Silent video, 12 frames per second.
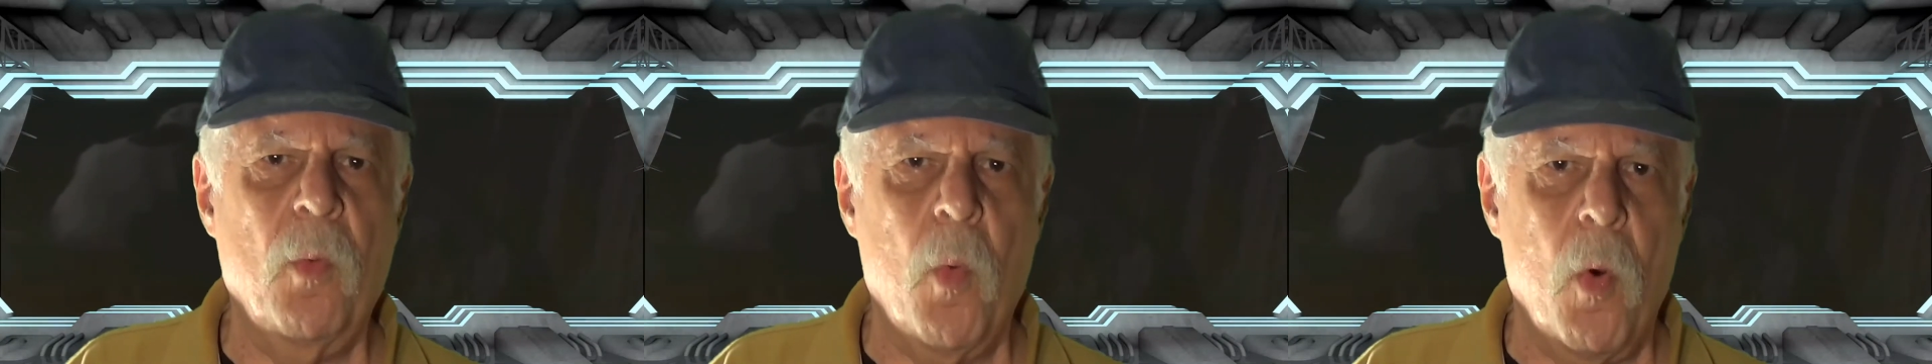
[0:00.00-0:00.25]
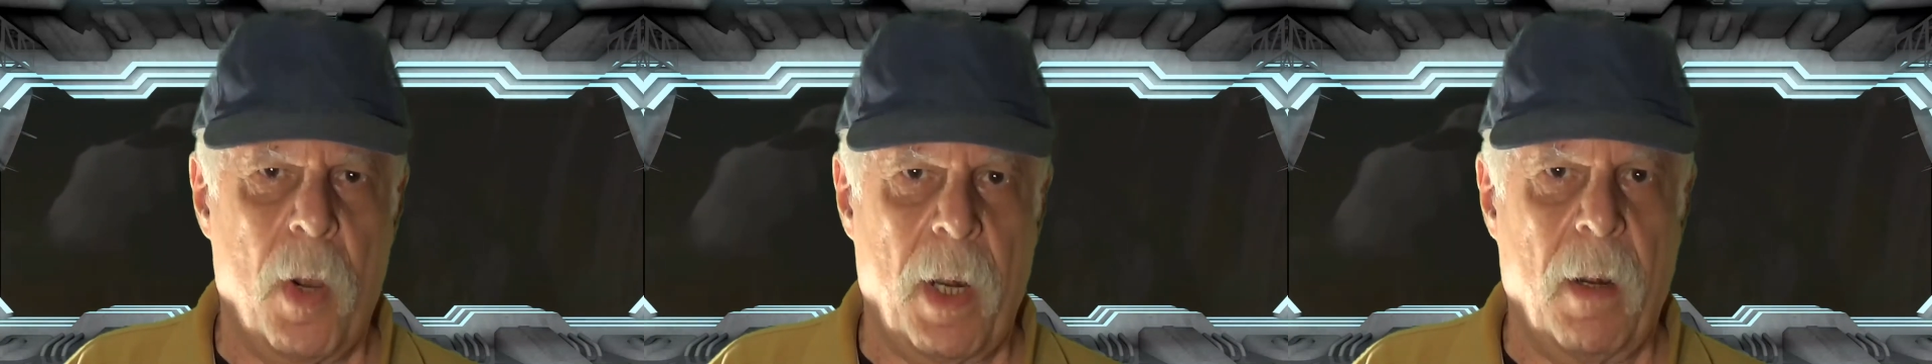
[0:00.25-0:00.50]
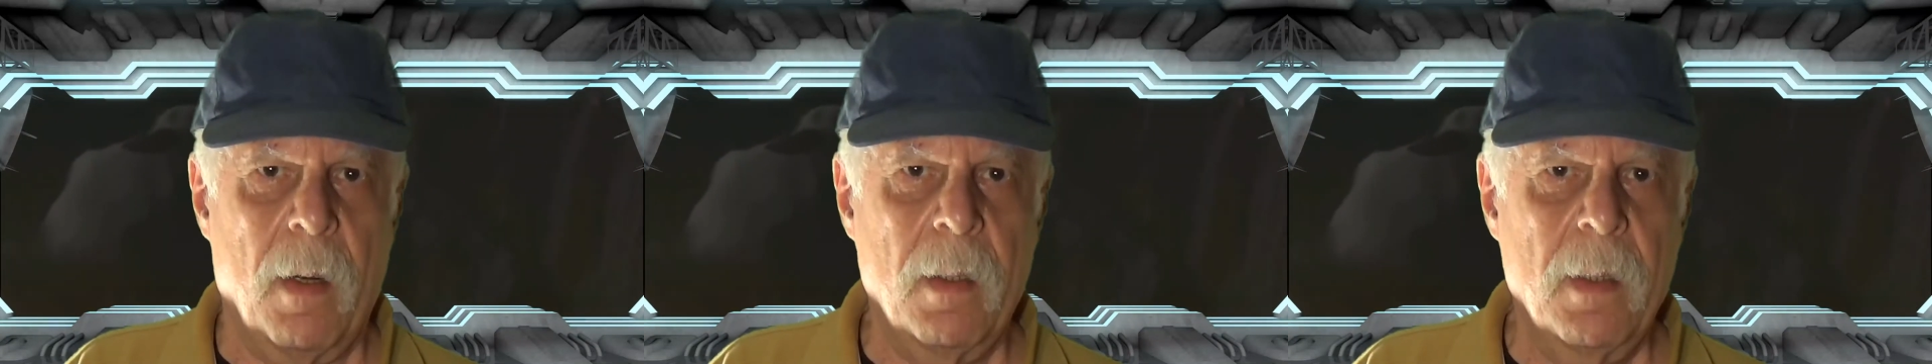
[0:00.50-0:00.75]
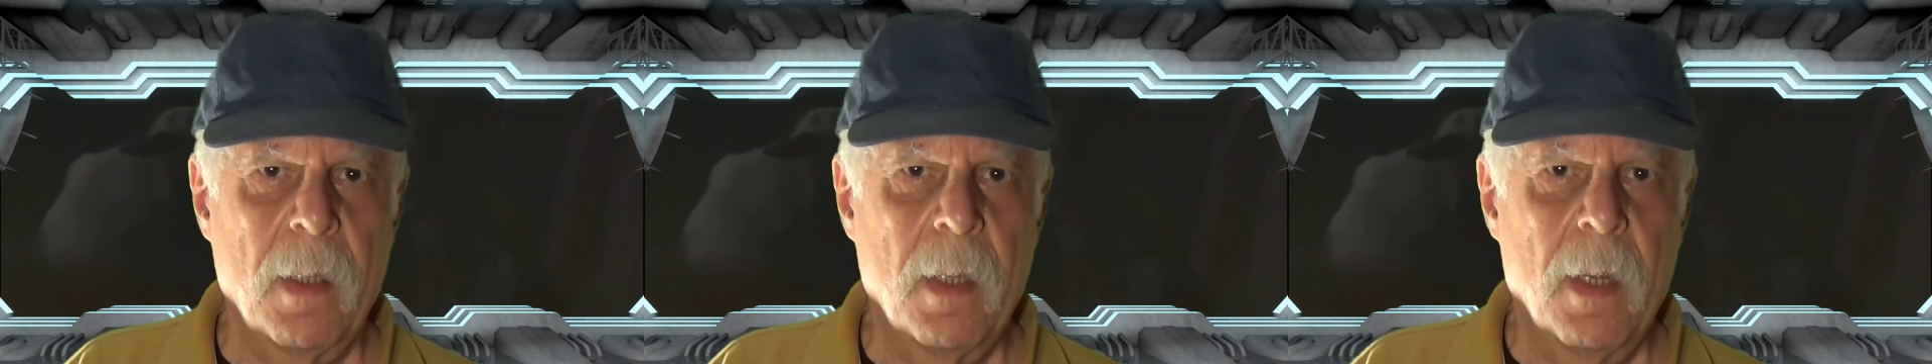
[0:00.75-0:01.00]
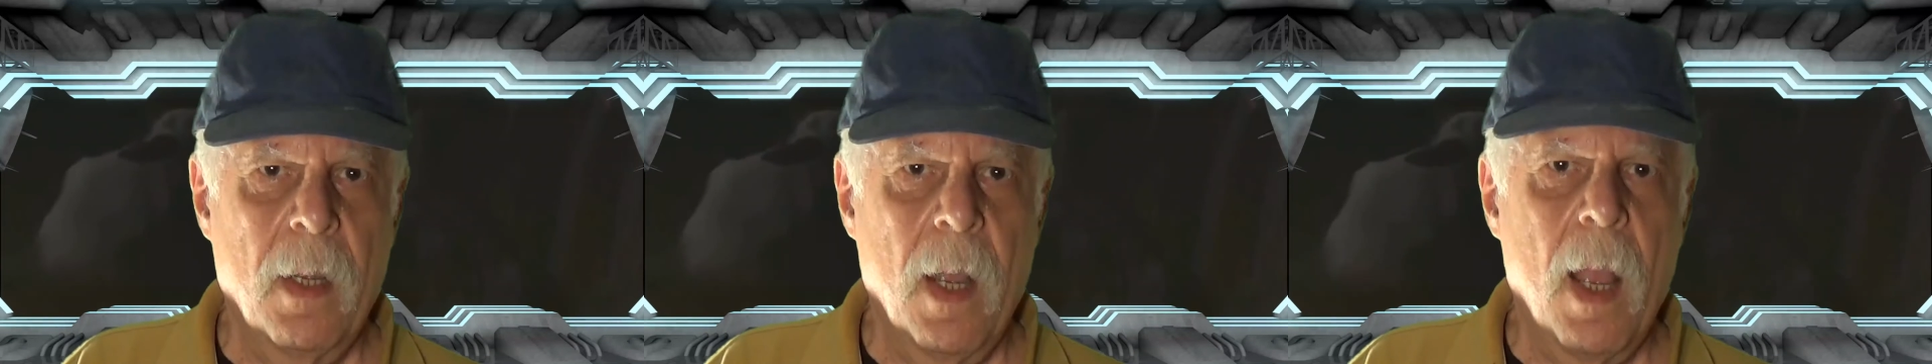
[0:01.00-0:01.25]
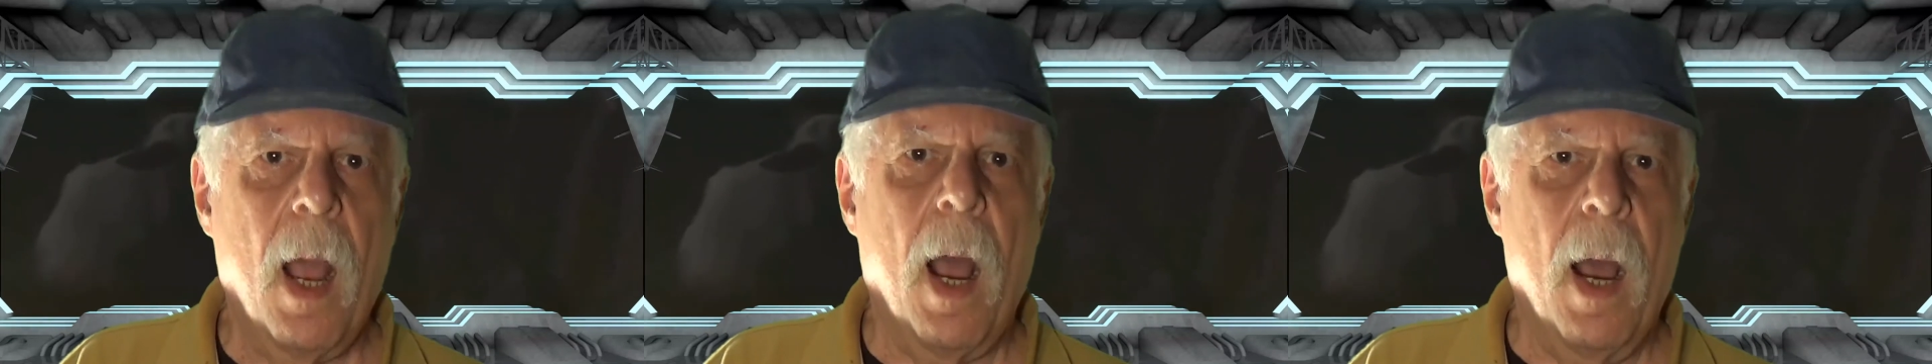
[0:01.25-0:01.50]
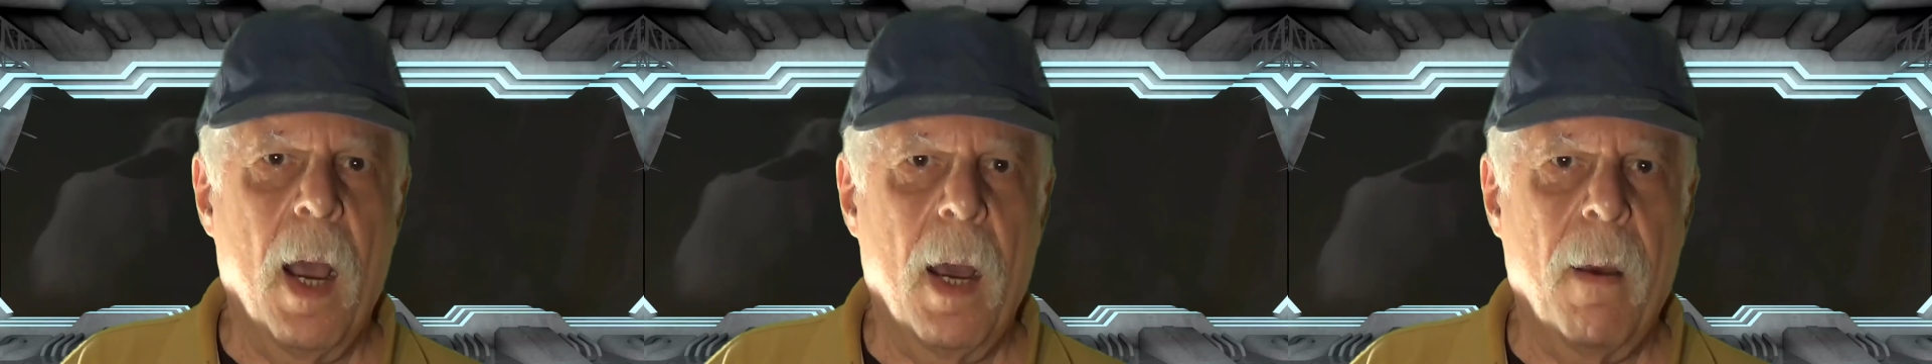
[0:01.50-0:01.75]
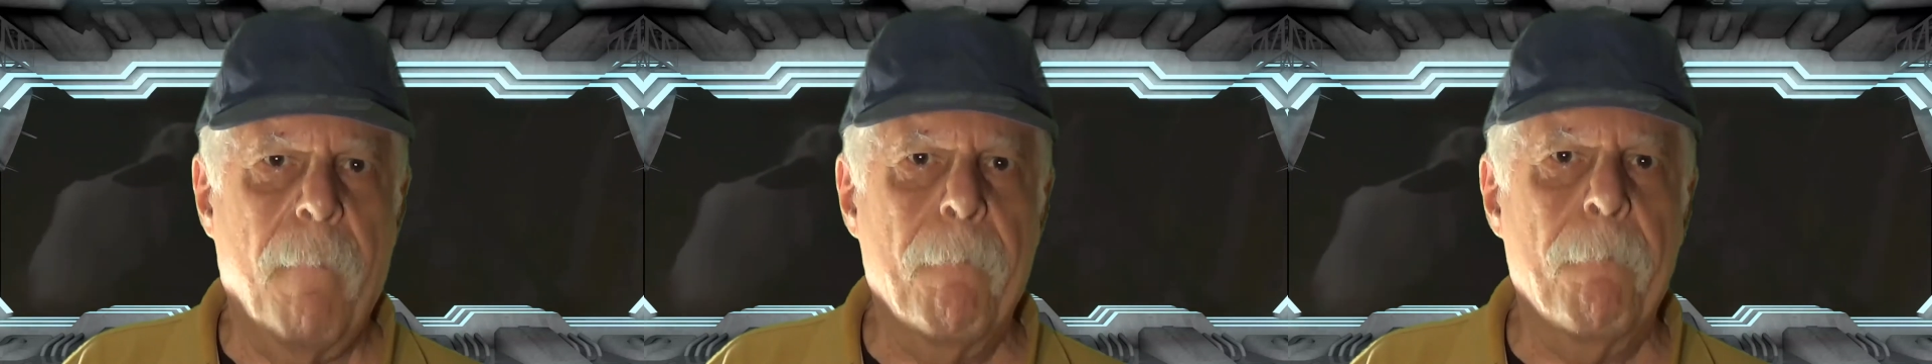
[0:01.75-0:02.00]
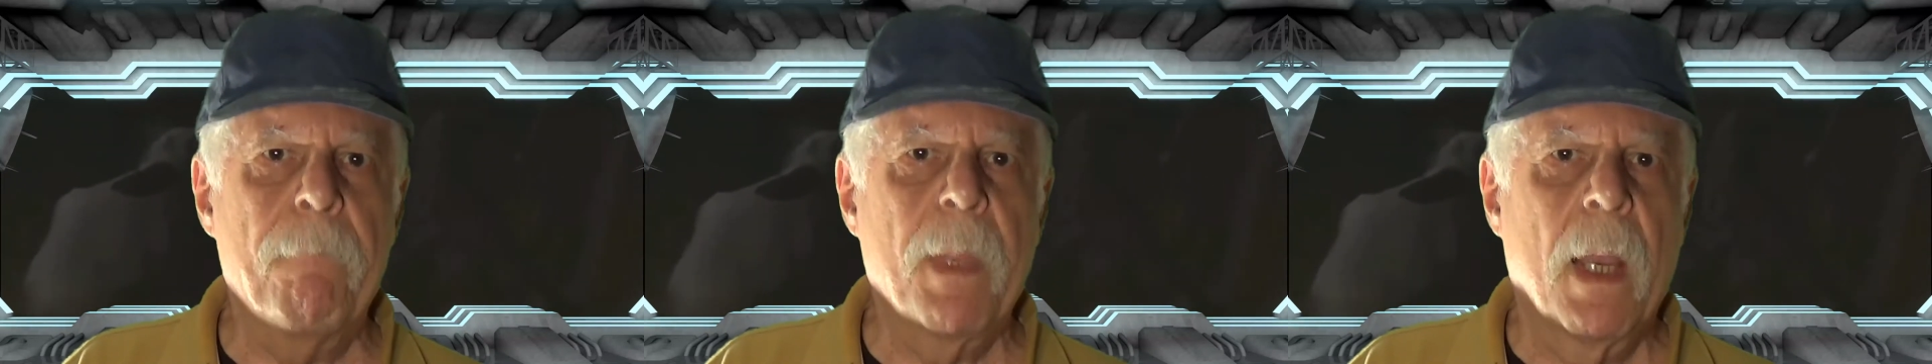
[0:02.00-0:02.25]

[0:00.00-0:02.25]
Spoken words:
water. I